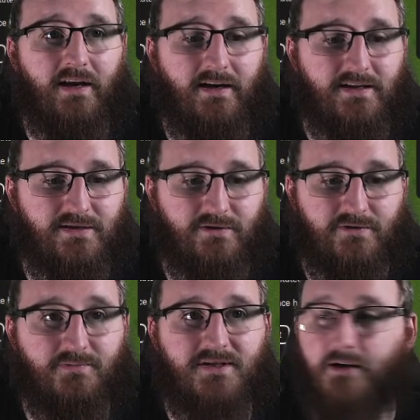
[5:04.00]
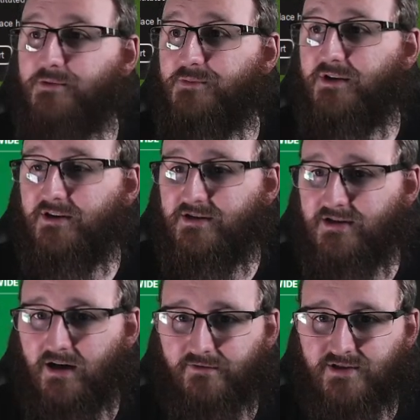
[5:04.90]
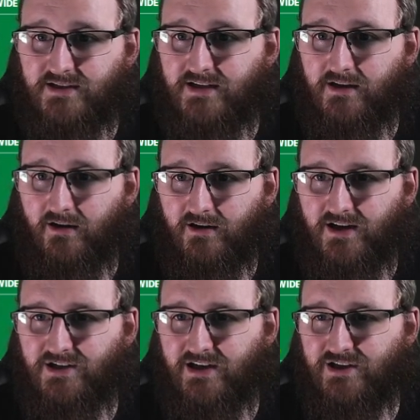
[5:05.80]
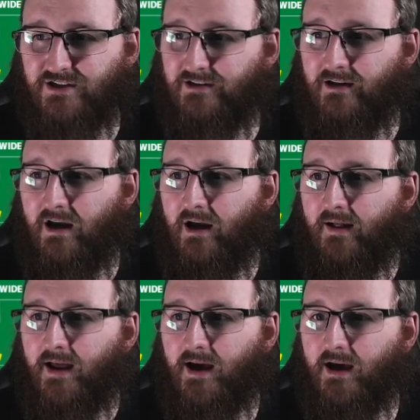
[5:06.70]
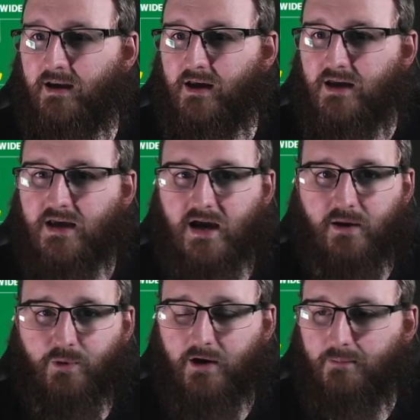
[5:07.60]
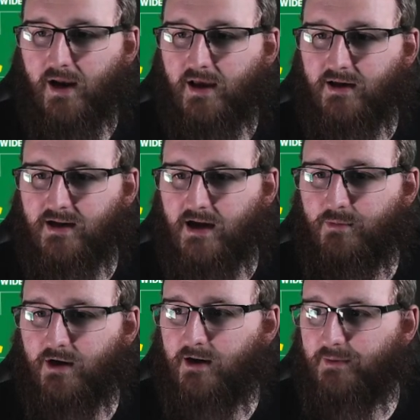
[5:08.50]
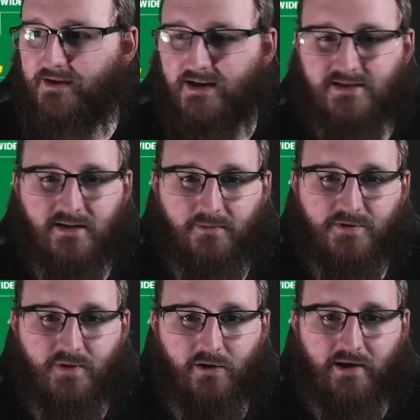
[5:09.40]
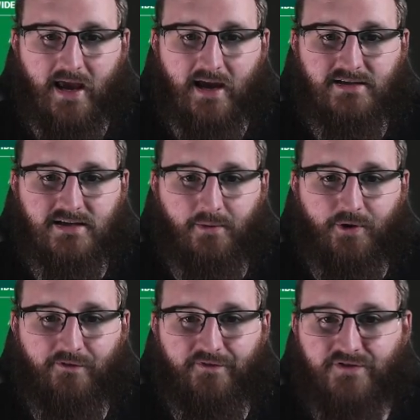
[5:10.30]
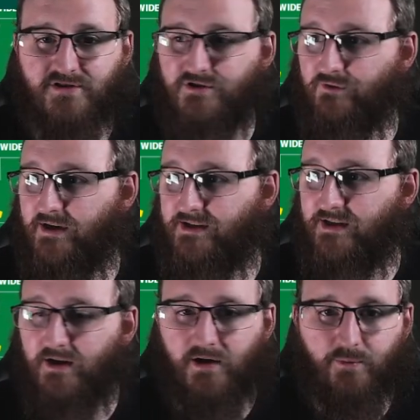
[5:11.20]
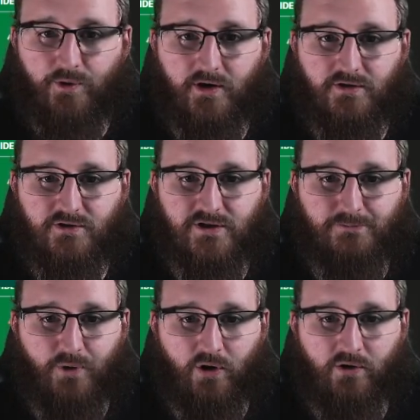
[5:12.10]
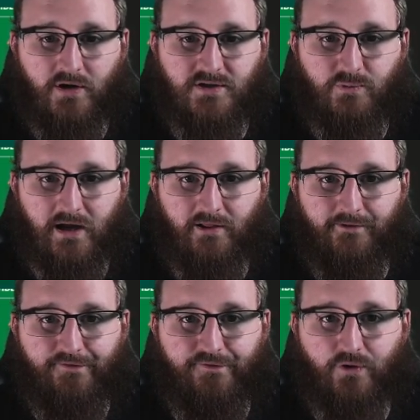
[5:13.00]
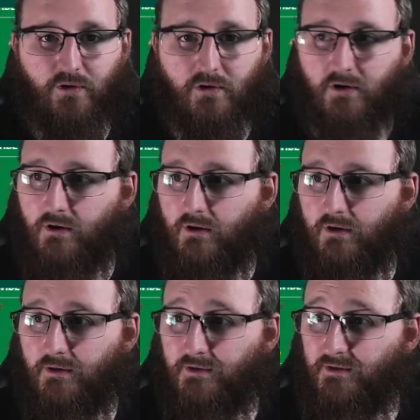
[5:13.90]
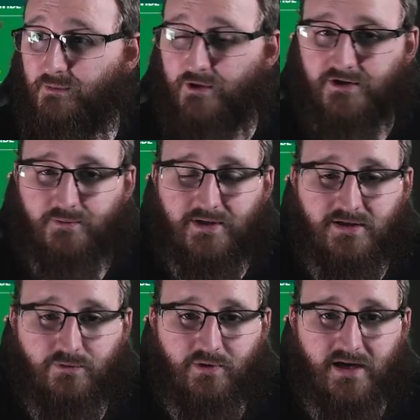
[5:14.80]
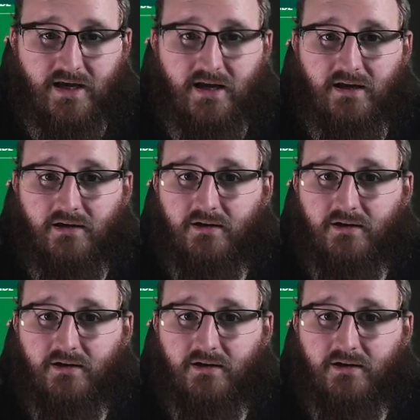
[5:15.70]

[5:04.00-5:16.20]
need to do some subs because uh, I've just seen our condition. And uh, yeah, we are playing a game in a couple of days' time as well. Laird is coming off for Street. We're going to do Spong as well for. What do we do here?